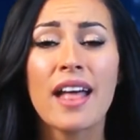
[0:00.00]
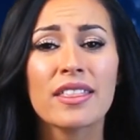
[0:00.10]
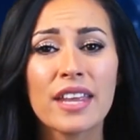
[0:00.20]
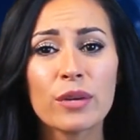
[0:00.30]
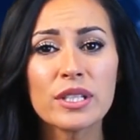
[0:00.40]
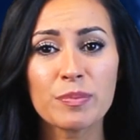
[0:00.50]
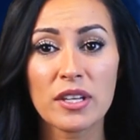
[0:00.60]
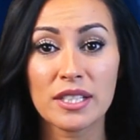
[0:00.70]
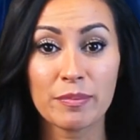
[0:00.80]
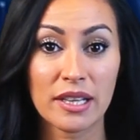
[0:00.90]
Their
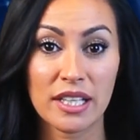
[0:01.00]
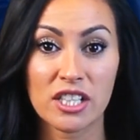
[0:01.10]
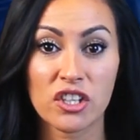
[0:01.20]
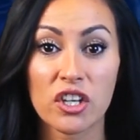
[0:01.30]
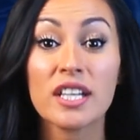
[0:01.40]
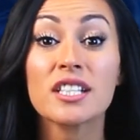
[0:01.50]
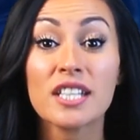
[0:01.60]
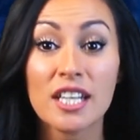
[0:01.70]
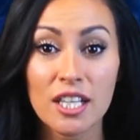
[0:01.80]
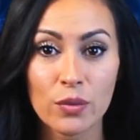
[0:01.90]
responsibilities are
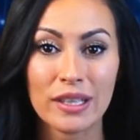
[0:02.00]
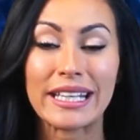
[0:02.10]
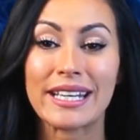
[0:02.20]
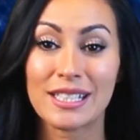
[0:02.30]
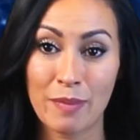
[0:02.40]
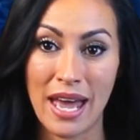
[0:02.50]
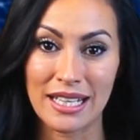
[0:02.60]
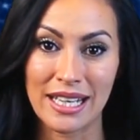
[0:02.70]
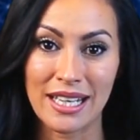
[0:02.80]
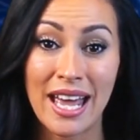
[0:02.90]
continually
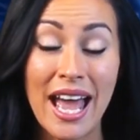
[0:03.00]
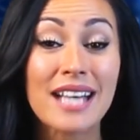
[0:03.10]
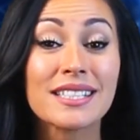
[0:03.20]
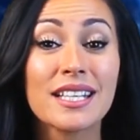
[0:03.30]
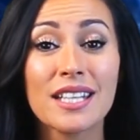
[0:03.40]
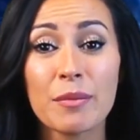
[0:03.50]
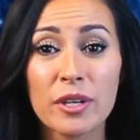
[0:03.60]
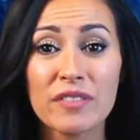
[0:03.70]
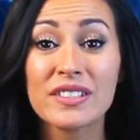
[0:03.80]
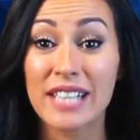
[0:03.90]
expanding as the
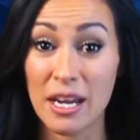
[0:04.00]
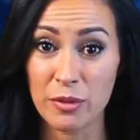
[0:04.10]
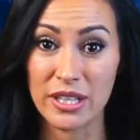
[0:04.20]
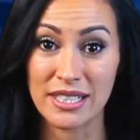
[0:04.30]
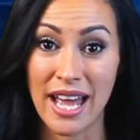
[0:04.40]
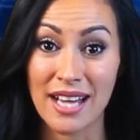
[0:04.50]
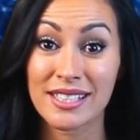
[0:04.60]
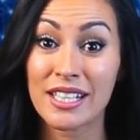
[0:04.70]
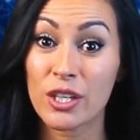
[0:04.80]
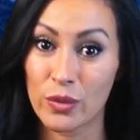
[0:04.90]
number of cyber
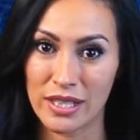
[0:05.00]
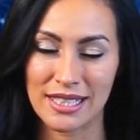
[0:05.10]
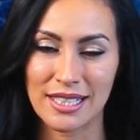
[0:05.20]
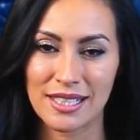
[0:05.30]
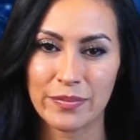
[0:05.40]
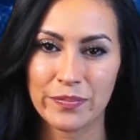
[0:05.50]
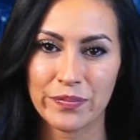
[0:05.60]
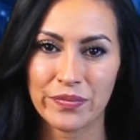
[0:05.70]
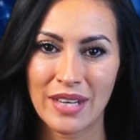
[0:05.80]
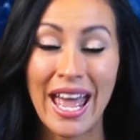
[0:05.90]
attacks increases.
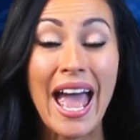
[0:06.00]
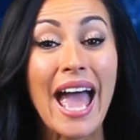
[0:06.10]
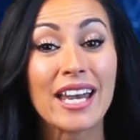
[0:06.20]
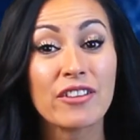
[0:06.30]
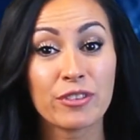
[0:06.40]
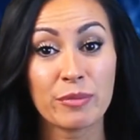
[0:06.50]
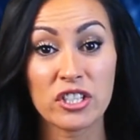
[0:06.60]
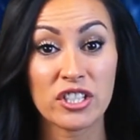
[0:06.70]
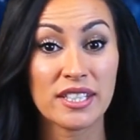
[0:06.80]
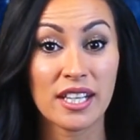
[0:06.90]
An
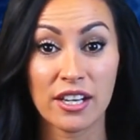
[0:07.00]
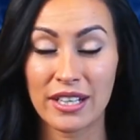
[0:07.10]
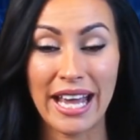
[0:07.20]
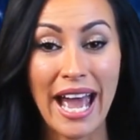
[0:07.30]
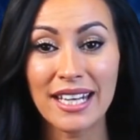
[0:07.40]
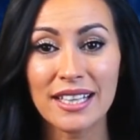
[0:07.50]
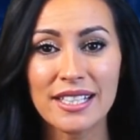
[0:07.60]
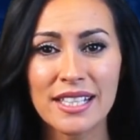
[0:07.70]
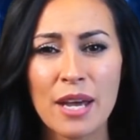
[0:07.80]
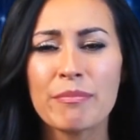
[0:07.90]
information security
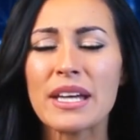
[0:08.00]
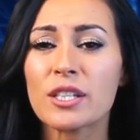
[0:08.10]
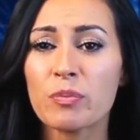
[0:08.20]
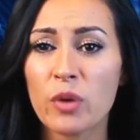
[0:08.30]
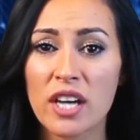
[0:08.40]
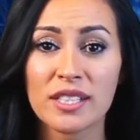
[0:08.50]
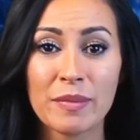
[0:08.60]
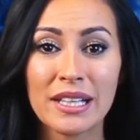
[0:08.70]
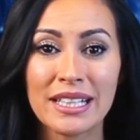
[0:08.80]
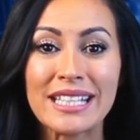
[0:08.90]
analyst makes
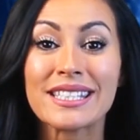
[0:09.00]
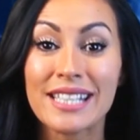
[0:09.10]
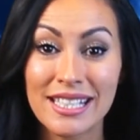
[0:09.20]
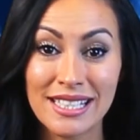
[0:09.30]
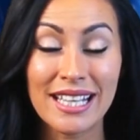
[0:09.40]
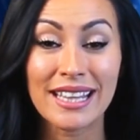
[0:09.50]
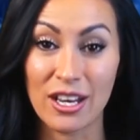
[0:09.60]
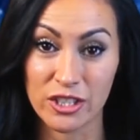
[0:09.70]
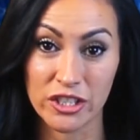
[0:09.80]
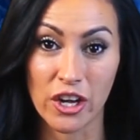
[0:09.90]
approximately
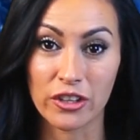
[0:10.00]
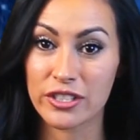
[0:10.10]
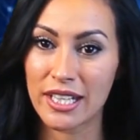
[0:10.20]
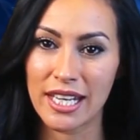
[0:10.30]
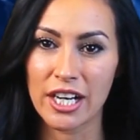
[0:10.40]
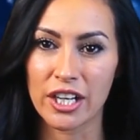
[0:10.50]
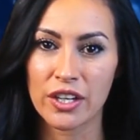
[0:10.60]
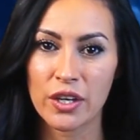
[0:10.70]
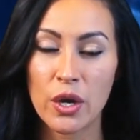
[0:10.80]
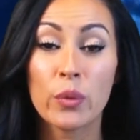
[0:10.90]
$60,000 a
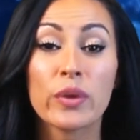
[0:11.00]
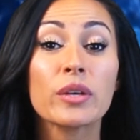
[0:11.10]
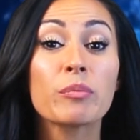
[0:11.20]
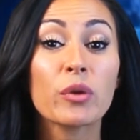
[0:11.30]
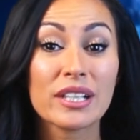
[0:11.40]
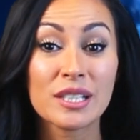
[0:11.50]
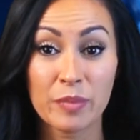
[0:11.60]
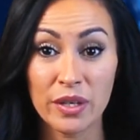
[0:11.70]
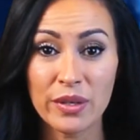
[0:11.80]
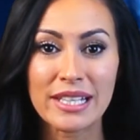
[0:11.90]
year, with the more
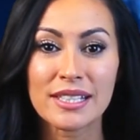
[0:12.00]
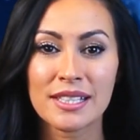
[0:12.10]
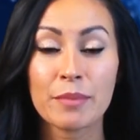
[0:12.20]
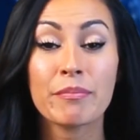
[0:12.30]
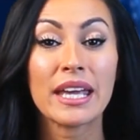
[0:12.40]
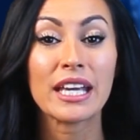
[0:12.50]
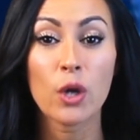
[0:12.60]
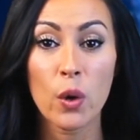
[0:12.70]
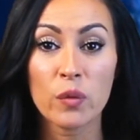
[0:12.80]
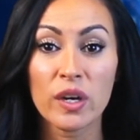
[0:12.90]
experienced
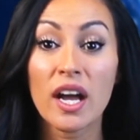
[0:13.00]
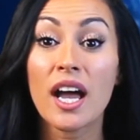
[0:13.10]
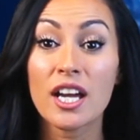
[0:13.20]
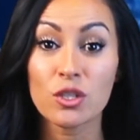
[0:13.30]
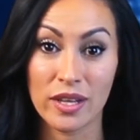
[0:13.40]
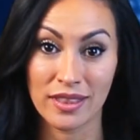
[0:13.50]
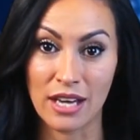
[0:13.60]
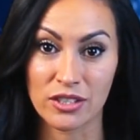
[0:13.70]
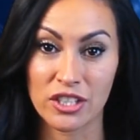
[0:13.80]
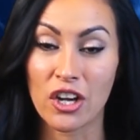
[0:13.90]
making over
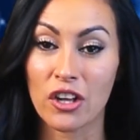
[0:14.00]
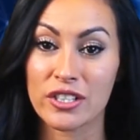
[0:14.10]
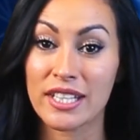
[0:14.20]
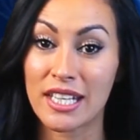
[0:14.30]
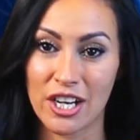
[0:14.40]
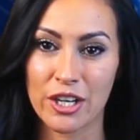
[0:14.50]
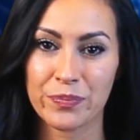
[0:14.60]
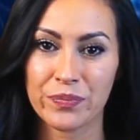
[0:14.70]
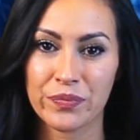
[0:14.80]
$100,000 a year.